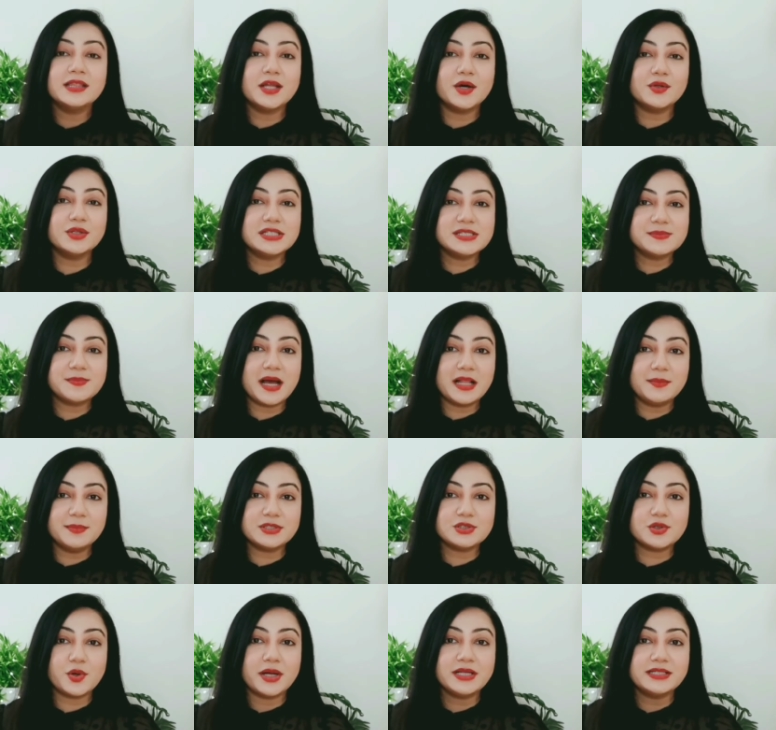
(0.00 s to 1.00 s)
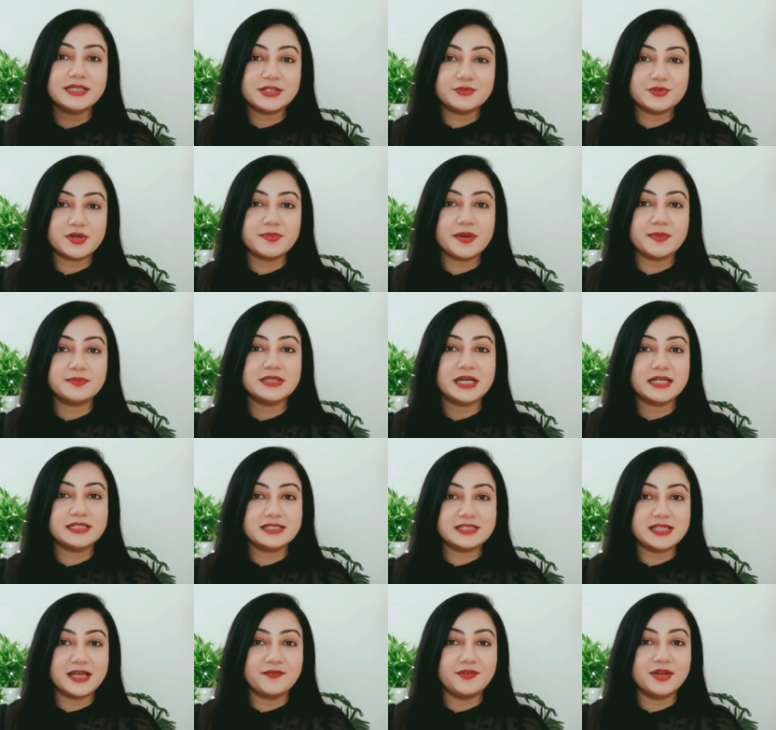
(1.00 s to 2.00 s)
Now this palmitoyl
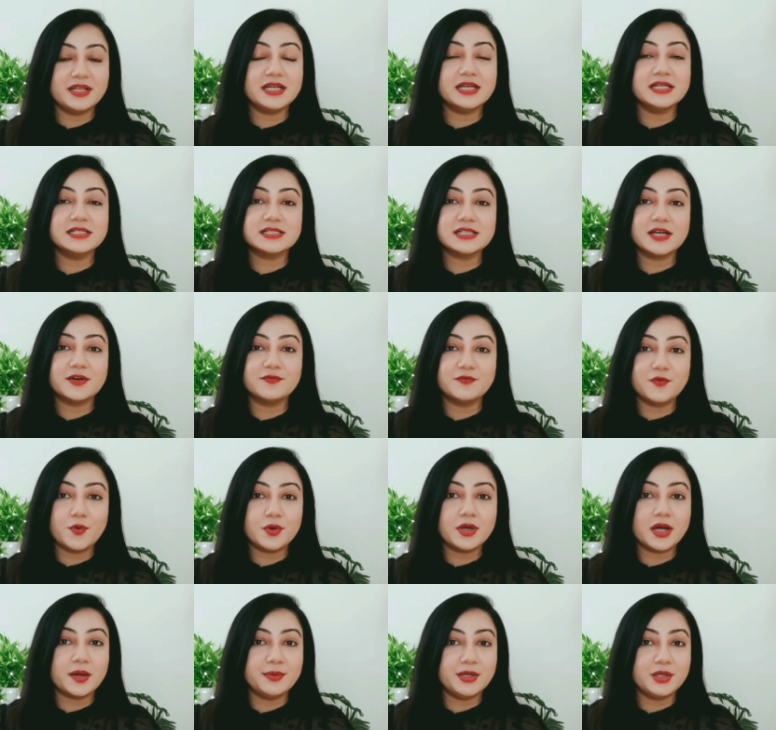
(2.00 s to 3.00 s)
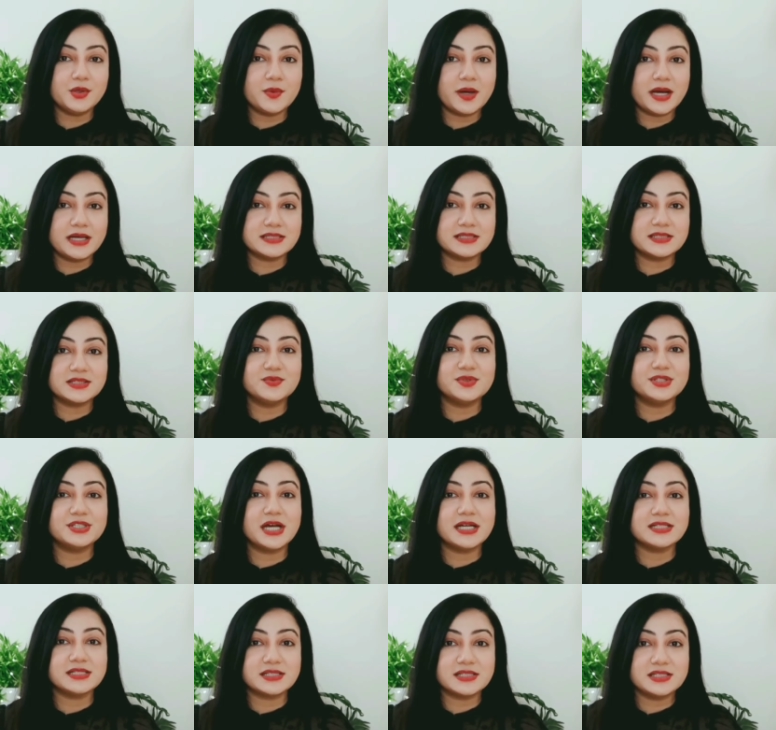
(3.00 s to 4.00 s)
tetrapeptide 7 is a 4 amino acid which
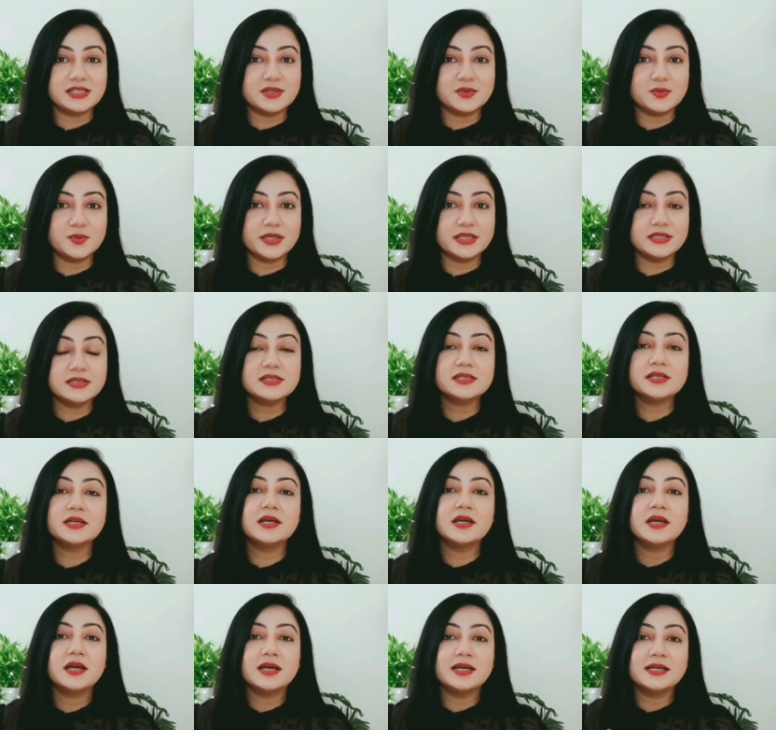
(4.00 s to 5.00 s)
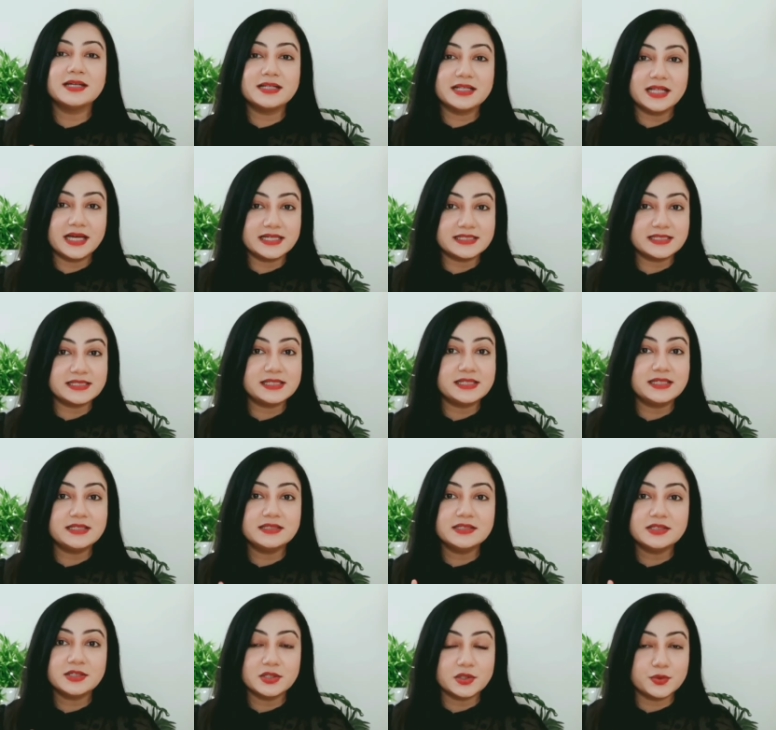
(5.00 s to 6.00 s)
has a sequence
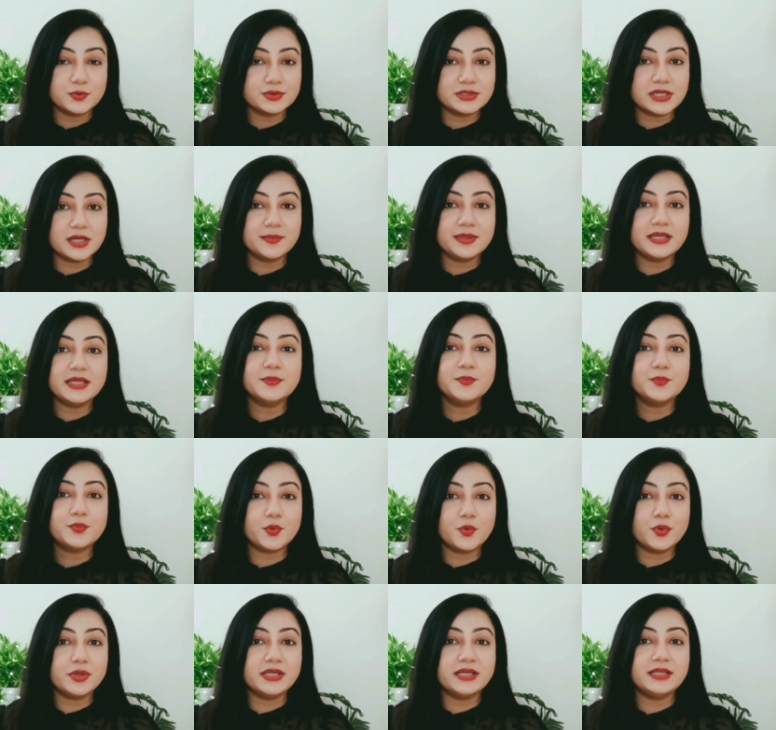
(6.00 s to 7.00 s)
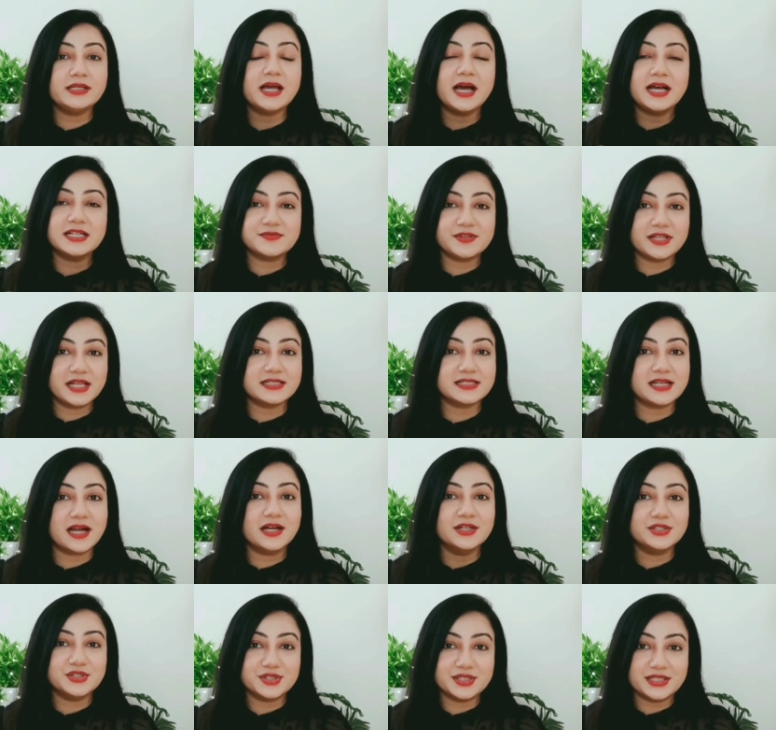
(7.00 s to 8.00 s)
glycine, glutamine, proline as well as
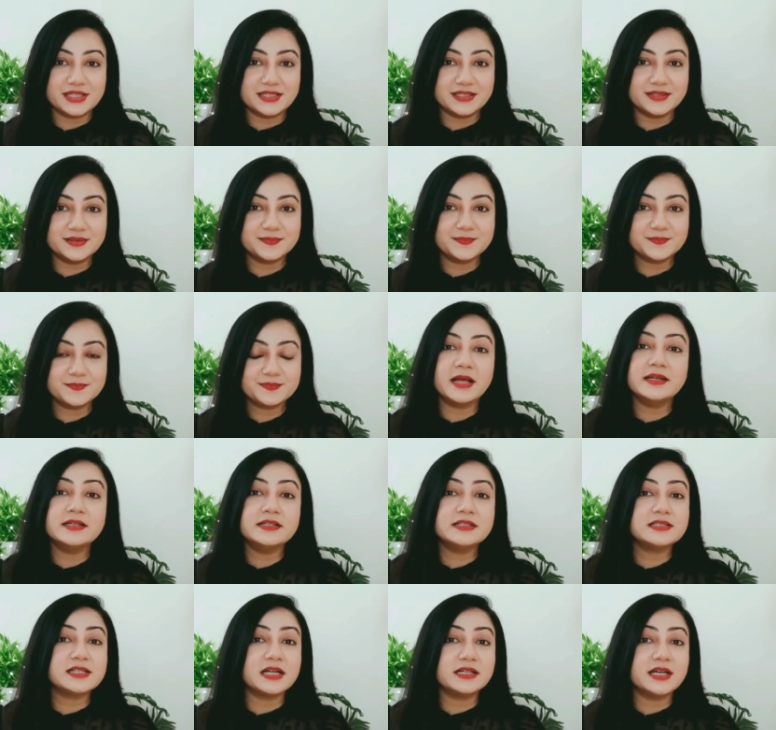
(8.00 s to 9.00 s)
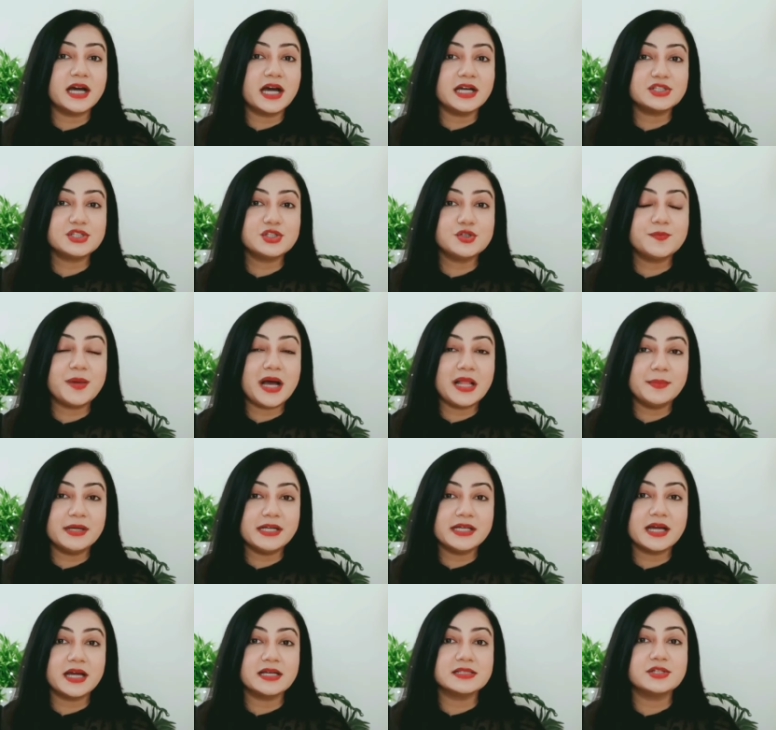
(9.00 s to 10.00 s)
arginine and it is attached to
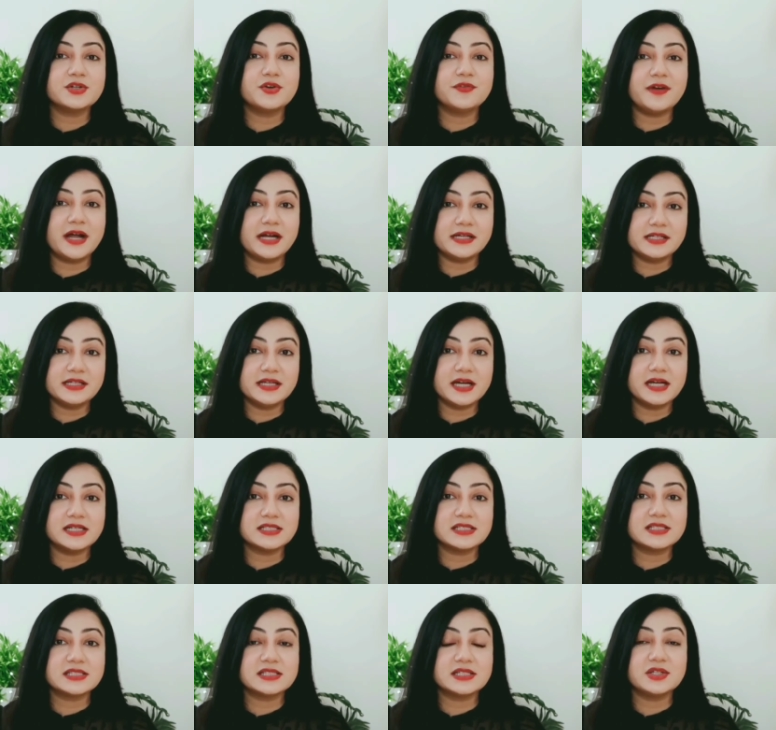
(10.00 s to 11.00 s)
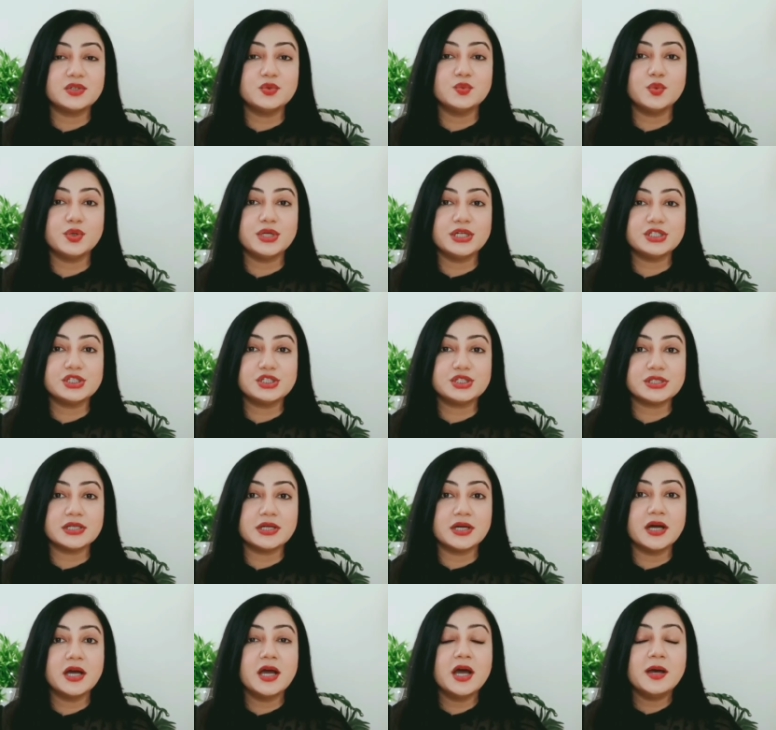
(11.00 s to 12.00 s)
palmitic acid or fatty acid which
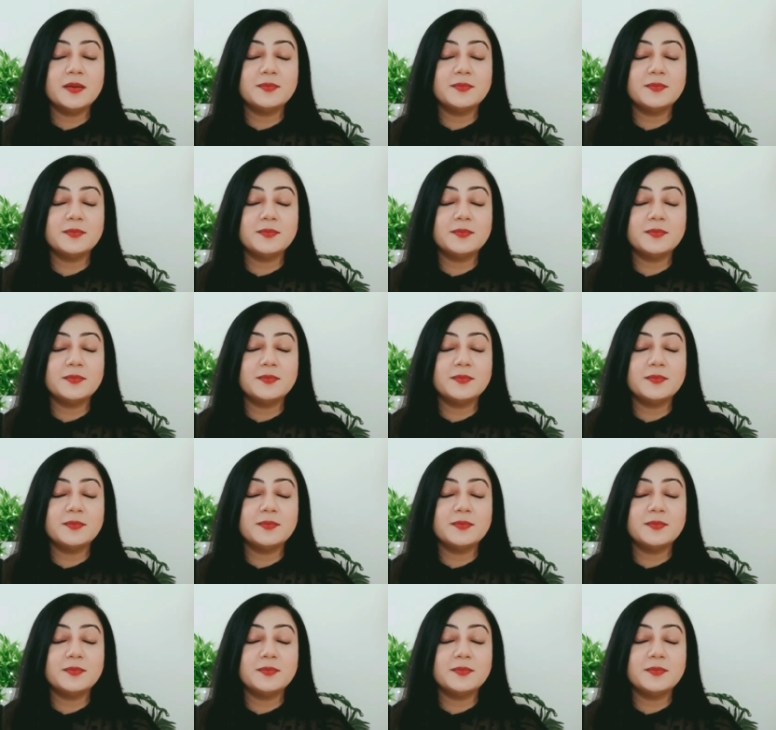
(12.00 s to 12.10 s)
uh,